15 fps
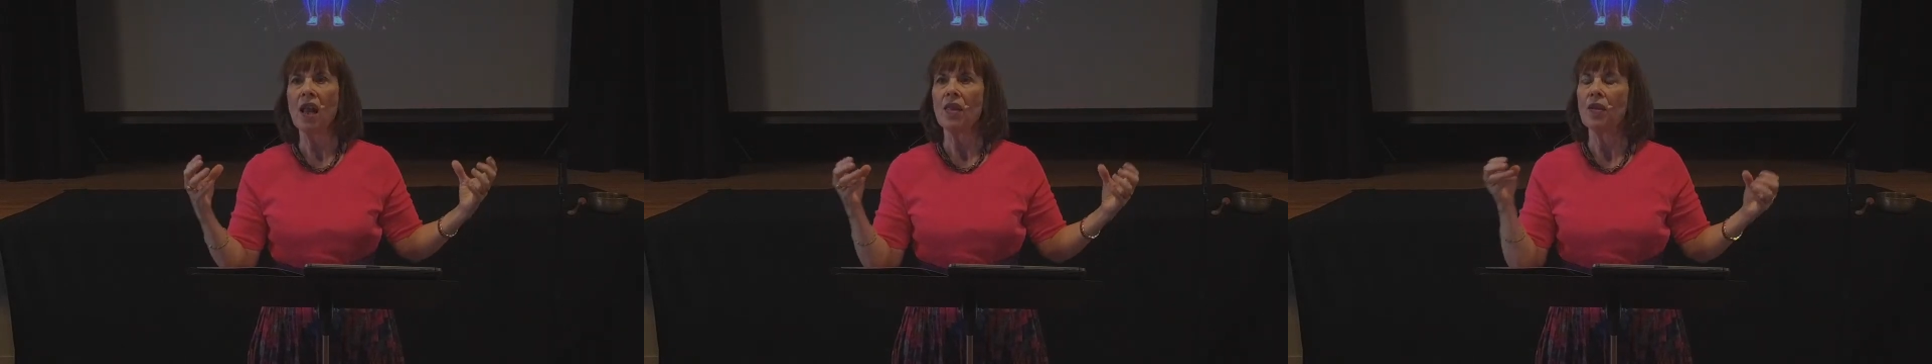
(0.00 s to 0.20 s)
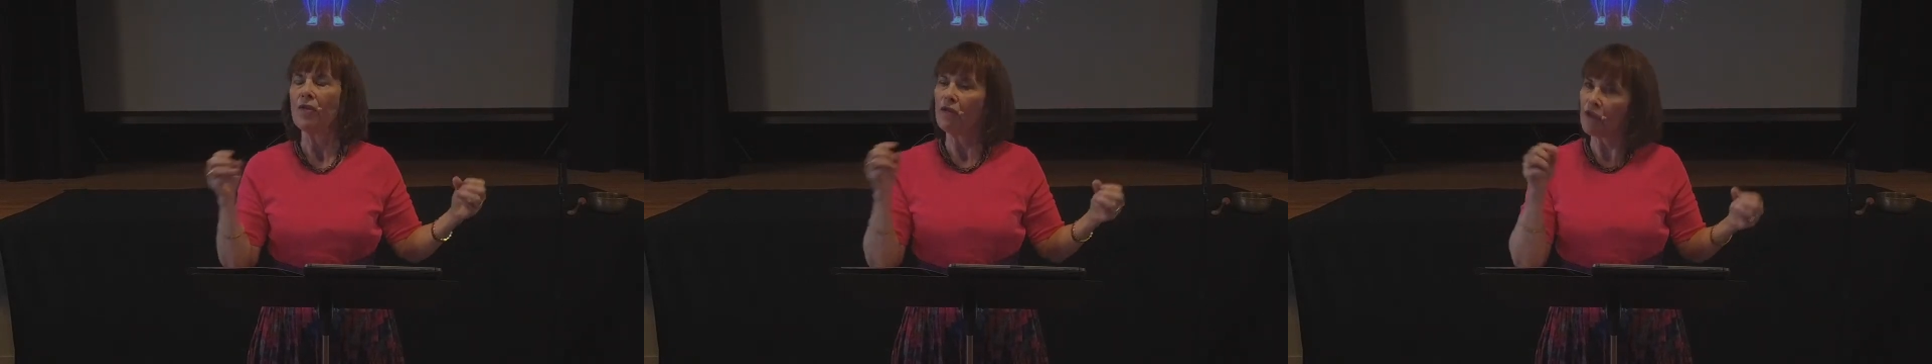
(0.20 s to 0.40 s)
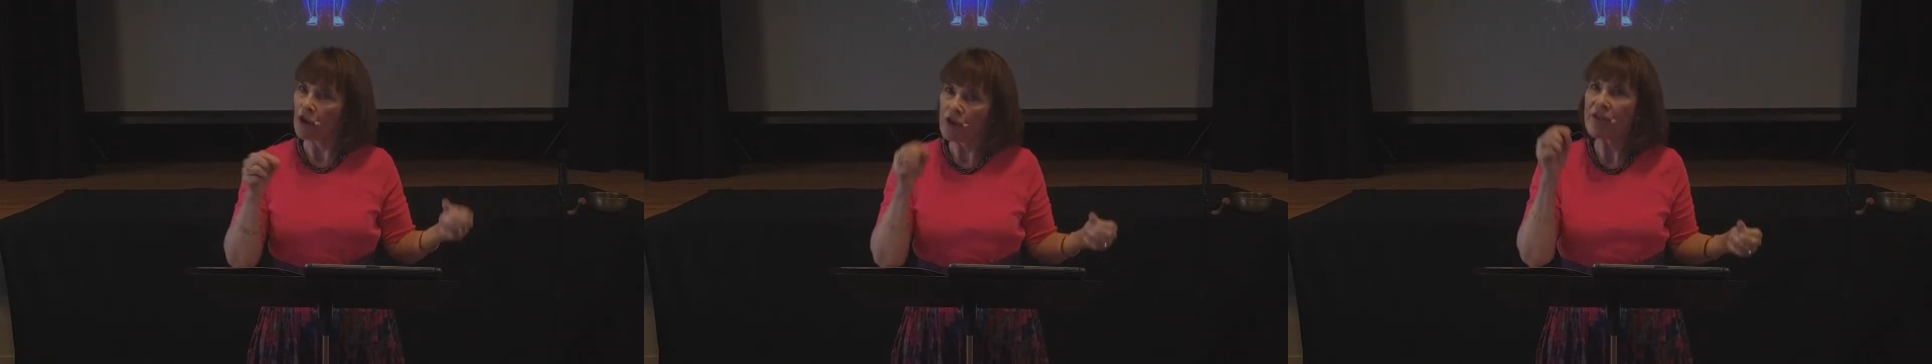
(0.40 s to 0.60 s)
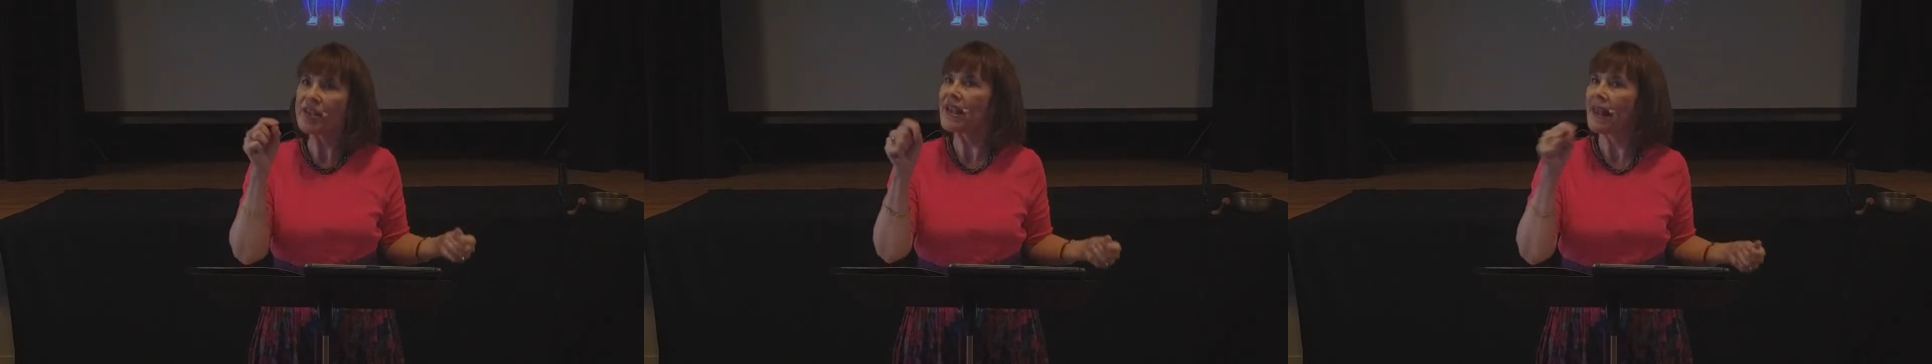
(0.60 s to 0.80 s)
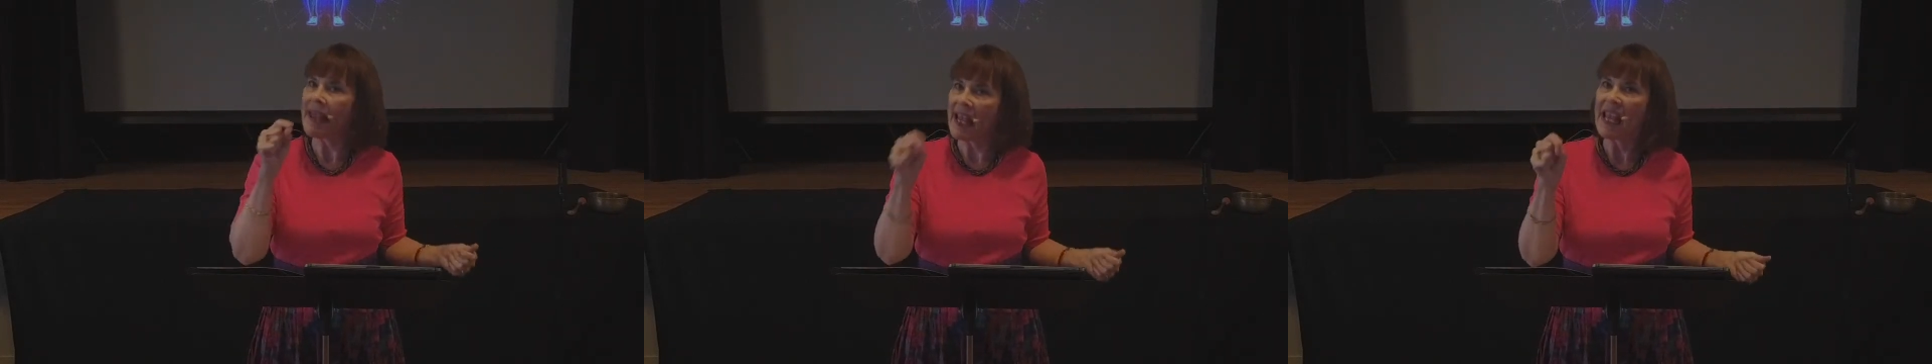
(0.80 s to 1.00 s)
the
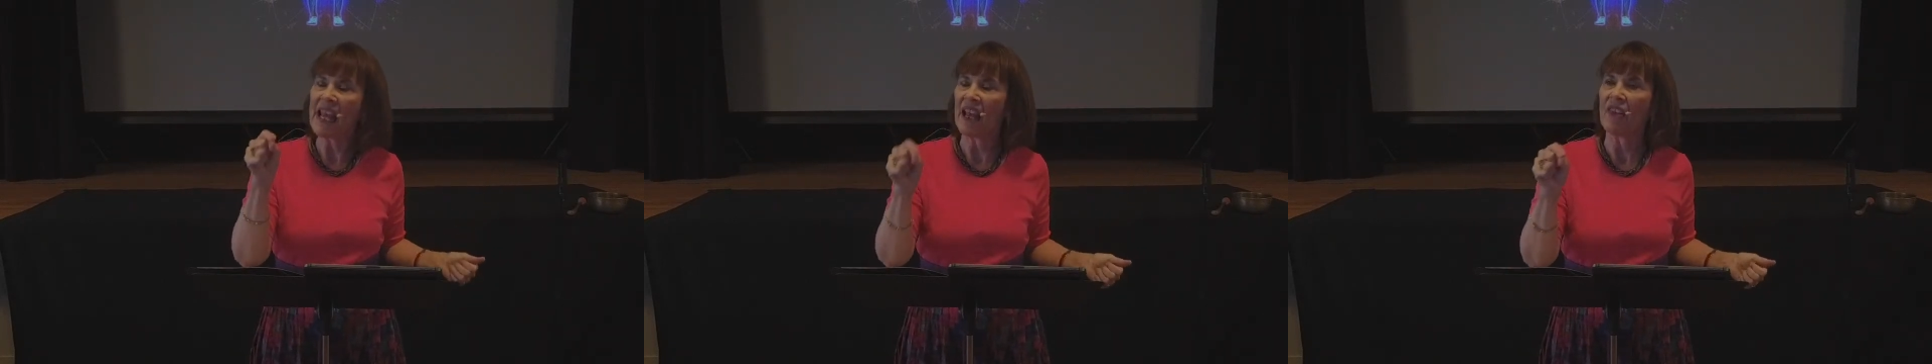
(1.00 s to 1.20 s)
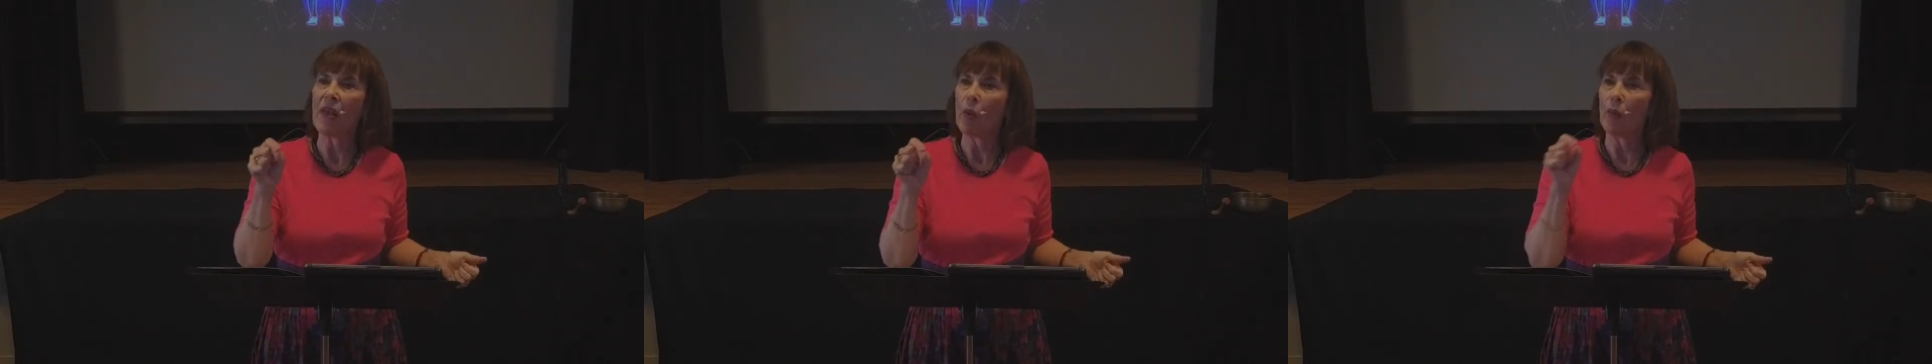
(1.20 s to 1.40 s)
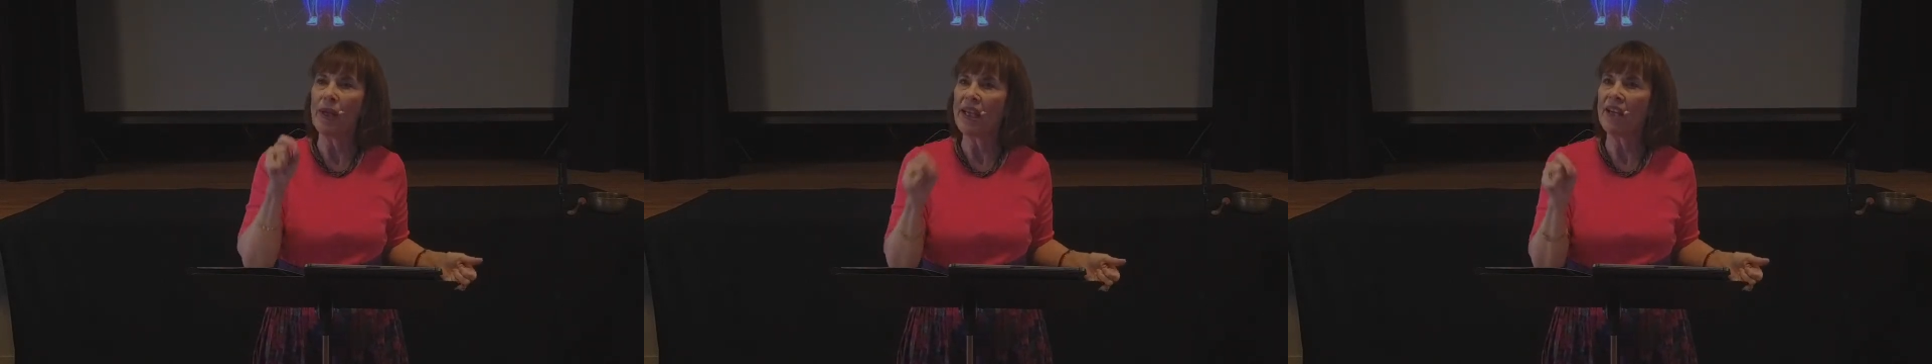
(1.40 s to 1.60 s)
first thing that we